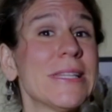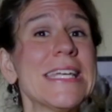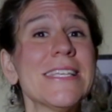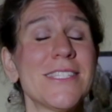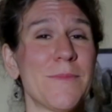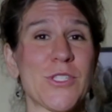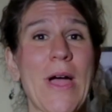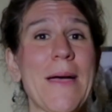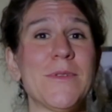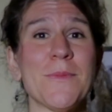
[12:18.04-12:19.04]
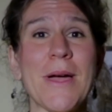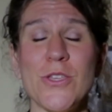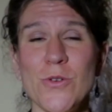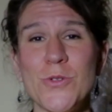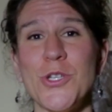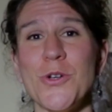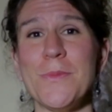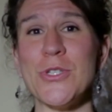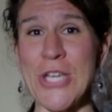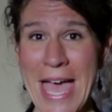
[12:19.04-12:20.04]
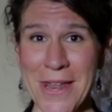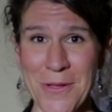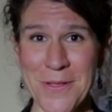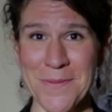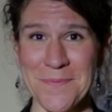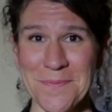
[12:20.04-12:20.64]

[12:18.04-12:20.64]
Please subscribe to my YouTube channel.